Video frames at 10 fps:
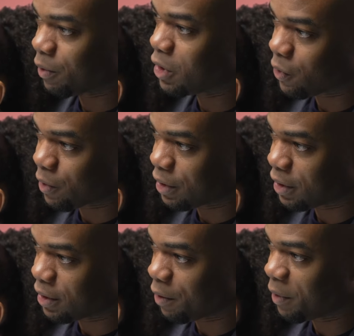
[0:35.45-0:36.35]

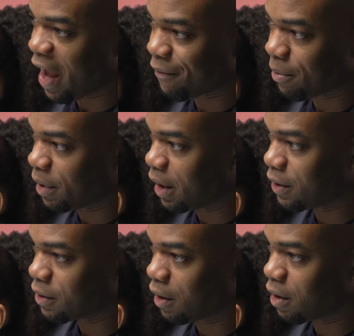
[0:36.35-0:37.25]
resources that we have in
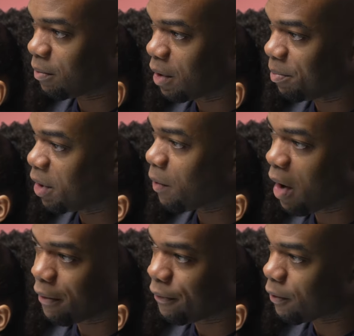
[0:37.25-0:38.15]
place are gonna be
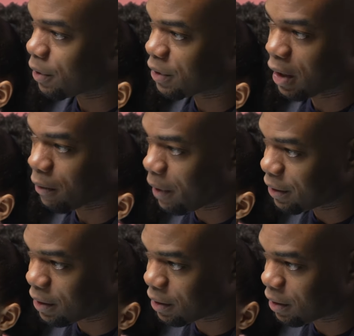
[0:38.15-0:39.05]
around for
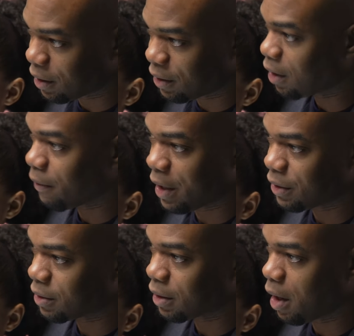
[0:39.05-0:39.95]
generations and
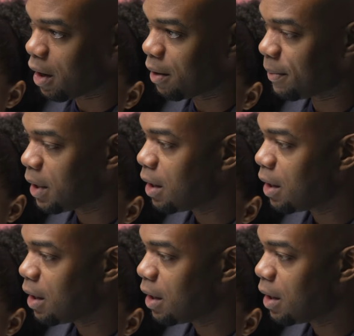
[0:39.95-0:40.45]
generations to come,